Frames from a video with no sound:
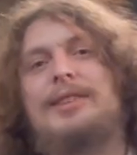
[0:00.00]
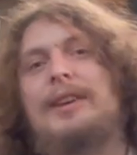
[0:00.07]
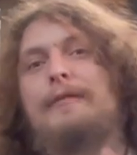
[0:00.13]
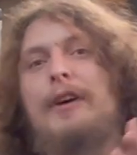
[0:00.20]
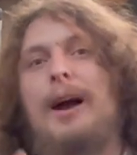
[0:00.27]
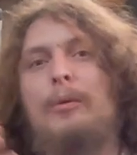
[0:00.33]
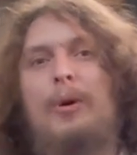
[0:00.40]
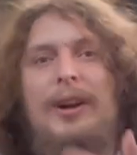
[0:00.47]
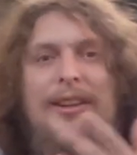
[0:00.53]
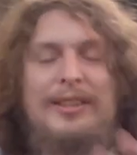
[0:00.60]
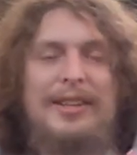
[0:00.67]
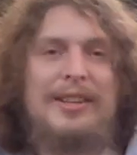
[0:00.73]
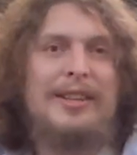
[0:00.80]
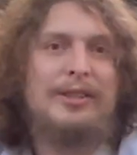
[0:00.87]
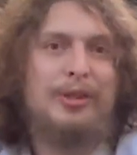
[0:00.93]
if I wanted
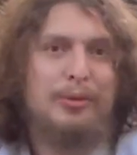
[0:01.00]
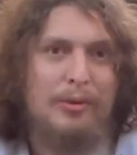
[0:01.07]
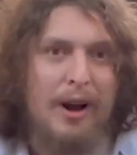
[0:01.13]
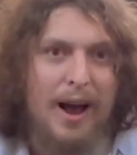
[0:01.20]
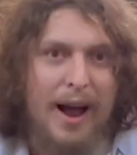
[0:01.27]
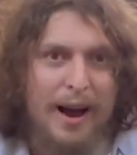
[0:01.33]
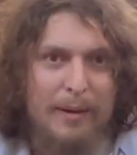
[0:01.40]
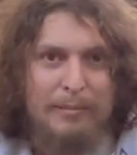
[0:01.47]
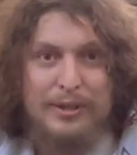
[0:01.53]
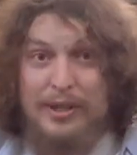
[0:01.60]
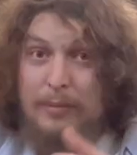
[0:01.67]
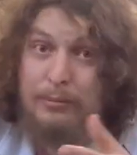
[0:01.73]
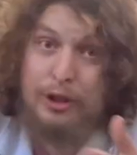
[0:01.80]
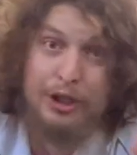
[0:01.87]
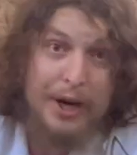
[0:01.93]
to describe
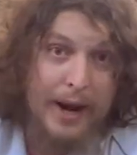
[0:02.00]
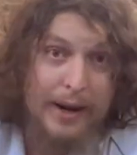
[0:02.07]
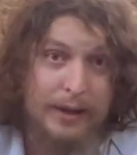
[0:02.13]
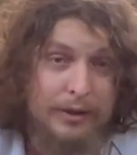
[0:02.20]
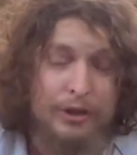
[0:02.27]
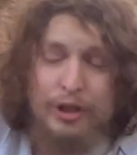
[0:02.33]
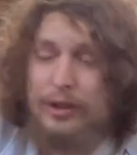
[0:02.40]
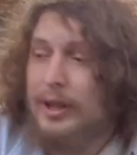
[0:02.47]
some change